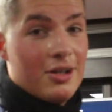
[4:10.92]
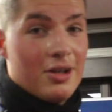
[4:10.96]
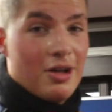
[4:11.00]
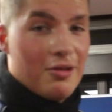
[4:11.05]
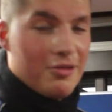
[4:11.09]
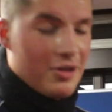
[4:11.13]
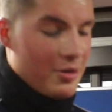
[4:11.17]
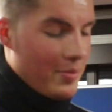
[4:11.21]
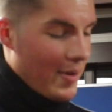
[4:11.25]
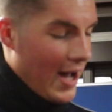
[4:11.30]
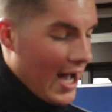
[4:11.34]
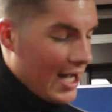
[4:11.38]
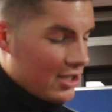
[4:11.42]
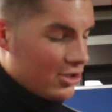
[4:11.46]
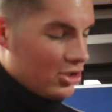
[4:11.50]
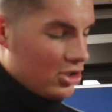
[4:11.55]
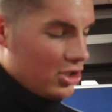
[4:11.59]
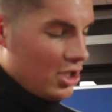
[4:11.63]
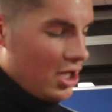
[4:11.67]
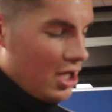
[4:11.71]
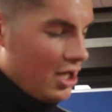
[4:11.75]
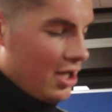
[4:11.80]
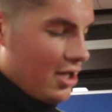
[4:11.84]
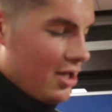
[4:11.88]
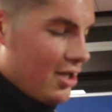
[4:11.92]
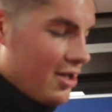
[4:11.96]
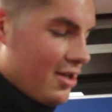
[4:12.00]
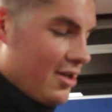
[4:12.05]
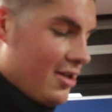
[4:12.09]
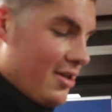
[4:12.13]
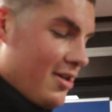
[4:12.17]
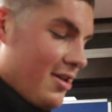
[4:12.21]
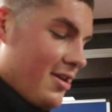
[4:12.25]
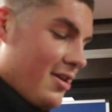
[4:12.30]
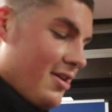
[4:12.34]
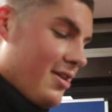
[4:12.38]
Lovely packaging.
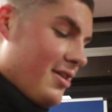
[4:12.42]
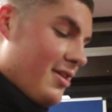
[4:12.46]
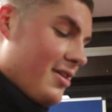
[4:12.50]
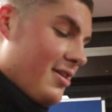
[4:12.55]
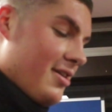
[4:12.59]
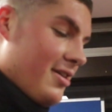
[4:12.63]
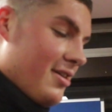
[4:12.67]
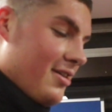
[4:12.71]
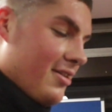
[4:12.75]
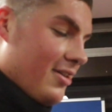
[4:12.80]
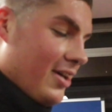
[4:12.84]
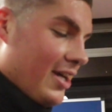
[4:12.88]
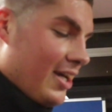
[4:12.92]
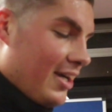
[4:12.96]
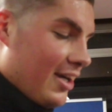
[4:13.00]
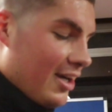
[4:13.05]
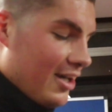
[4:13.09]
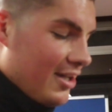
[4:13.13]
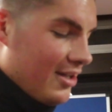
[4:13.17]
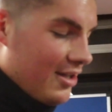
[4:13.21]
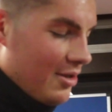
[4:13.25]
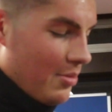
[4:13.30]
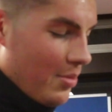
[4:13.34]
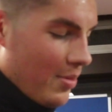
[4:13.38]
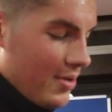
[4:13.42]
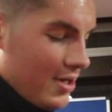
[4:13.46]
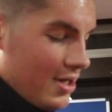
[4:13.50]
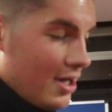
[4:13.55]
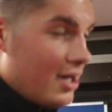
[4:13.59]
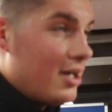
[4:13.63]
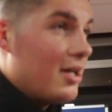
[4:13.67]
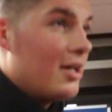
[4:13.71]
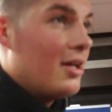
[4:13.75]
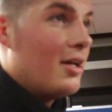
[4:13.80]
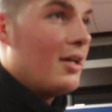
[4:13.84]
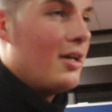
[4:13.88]
Looks good, huh? Like Do you know why there's a
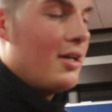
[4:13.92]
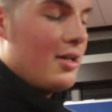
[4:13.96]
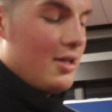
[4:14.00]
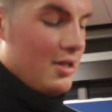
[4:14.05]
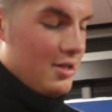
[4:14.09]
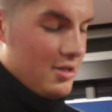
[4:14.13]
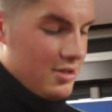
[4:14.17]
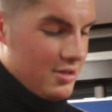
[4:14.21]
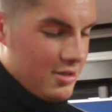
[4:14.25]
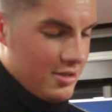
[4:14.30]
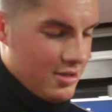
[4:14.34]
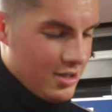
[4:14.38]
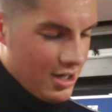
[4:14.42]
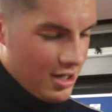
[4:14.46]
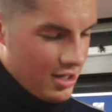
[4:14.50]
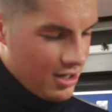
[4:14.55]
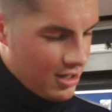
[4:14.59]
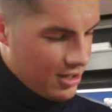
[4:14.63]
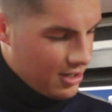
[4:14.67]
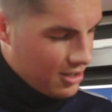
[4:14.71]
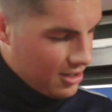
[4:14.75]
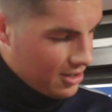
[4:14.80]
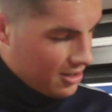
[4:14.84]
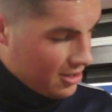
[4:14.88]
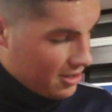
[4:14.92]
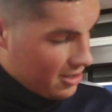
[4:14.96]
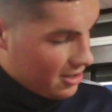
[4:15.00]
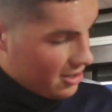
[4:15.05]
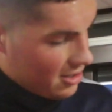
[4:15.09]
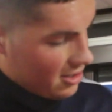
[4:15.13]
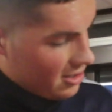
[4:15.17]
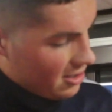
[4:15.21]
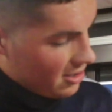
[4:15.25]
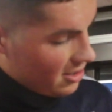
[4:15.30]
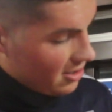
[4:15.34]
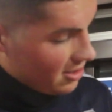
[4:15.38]
unicorn on it? Nah.
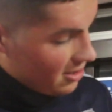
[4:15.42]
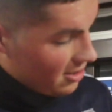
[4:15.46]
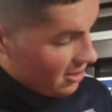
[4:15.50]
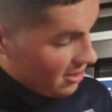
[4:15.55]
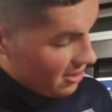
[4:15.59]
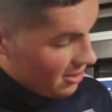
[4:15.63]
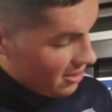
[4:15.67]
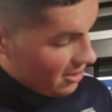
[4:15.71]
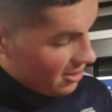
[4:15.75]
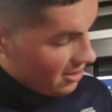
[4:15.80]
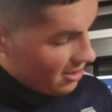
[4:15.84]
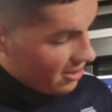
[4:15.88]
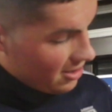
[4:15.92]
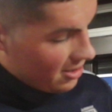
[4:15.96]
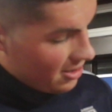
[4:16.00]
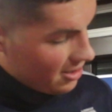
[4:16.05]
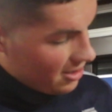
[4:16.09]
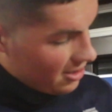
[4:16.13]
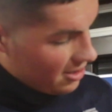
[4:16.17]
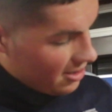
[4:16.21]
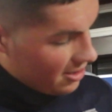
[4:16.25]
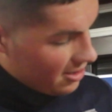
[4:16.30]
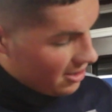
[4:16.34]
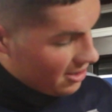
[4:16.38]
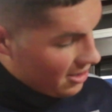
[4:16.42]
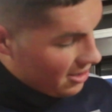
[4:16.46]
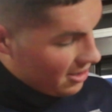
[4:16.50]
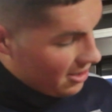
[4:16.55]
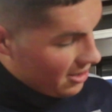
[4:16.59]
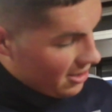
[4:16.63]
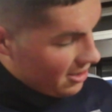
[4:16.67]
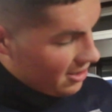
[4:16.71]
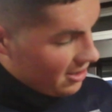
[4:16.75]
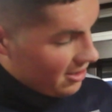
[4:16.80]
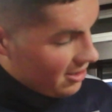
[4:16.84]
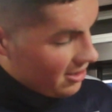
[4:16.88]
Guess why? Do you know what
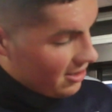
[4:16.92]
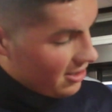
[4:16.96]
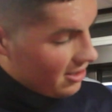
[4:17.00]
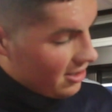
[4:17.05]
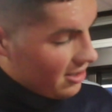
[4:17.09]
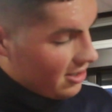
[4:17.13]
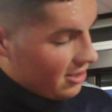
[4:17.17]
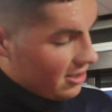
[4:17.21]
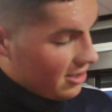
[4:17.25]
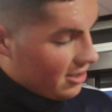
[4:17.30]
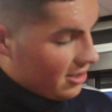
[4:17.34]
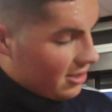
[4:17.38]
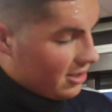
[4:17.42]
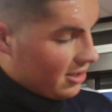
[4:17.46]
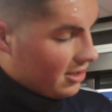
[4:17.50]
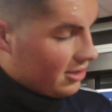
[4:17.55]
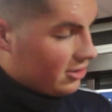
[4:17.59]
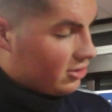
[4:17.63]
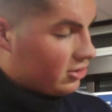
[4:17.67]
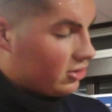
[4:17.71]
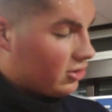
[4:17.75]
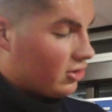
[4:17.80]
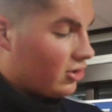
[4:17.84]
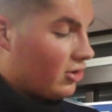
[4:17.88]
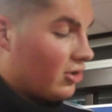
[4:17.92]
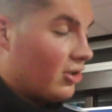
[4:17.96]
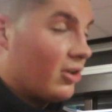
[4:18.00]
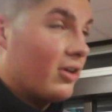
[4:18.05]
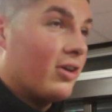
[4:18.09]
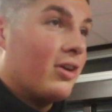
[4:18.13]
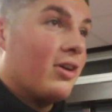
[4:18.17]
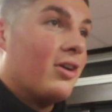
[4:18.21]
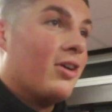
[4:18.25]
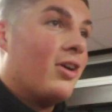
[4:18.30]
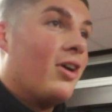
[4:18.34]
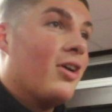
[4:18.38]
Alba means?
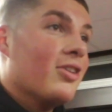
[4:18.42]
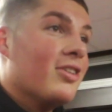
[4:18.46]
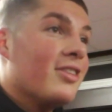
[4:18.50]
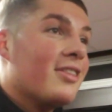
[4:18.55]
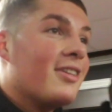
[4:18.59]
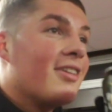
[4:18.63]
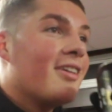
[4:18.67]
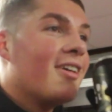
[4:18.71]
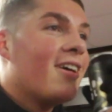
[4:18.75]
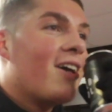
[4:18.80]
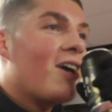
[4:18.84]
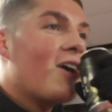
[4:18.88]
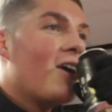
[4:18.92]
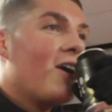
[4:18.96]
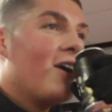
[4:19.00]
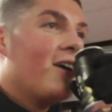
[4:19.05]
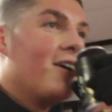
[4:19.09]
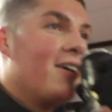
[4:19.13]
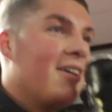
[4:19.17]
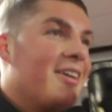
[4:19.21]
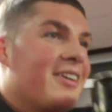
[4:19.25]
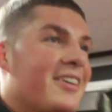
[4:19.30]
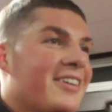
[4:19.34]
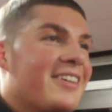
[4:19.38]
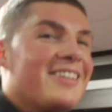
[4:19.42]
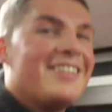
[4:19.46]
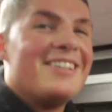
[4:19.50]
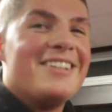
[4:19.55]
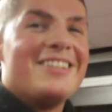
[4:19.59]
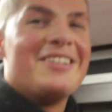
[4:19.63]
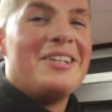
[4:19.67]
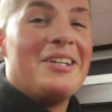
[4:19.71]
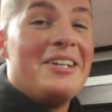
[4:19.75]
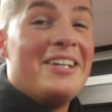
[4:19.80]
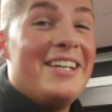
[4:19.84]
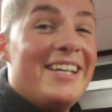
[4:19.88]
Scotland. Right. And
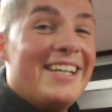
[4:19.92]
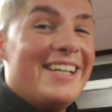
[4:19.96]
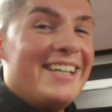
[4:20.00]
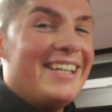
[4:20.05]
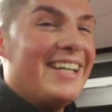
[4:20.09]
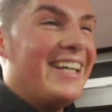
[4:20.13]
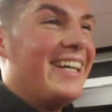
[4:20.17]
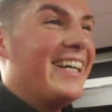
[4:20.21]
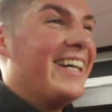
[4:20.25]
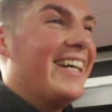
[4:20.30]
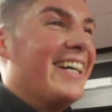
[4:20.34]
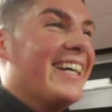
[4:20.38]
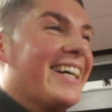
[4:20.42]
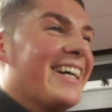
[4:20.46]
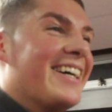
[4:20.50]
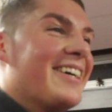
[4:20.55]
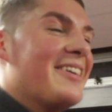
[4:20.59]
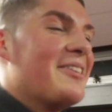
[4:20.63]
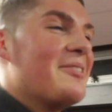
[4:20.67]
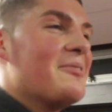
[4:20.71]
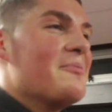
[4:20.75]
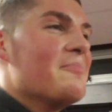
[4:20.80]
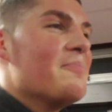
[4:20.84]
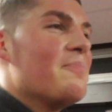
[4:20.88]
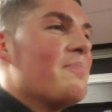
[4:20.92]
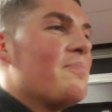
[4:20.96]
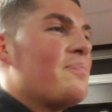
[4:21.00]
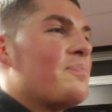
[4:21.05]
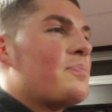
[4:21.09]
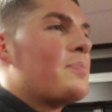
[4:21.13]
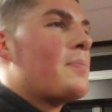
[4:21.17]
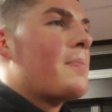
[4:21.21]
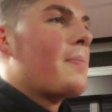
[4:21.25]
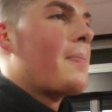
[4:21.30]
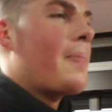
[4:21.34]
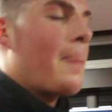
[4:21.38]
the unicorn hey. is because it's the
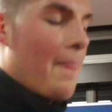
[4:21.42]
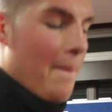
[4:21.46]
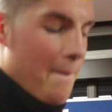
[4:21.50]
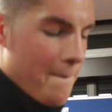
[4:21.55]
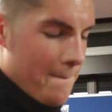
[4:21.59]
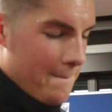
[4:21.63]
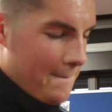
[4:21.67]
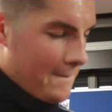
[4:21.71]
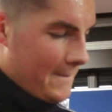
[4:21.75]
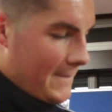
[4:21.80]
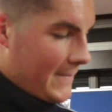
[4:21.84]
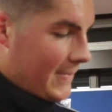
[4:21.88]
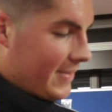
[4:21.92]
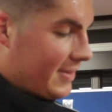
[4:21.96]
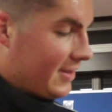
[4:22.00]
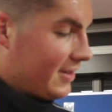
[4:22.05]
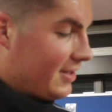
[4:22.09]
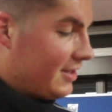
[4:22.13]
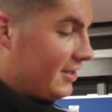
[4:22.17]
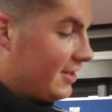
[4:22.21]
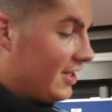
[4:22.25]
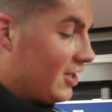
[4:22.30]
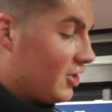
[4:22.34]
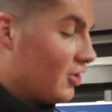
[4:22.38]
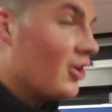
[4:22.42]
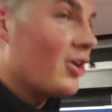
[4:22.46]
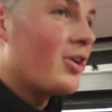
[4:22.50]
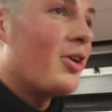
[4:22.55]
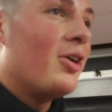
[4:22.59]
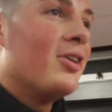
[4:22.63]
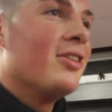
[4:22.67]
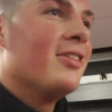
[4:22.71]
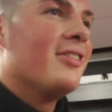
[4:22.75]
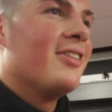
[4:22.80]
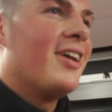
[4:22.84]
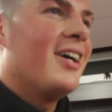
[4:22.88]
national animal of Scotland. The
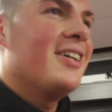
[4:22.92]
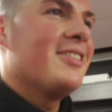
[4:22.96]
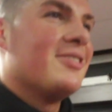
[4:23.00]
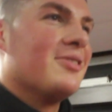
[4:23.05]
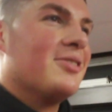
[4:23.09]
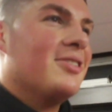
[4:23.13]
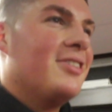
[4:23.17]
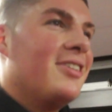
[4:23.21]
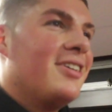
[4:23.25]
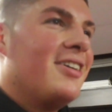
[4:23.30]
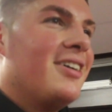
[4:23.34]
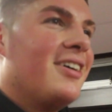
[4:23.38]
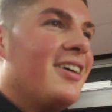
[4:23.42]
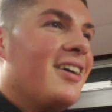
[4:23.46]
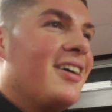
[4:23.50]
unicorn, that's that.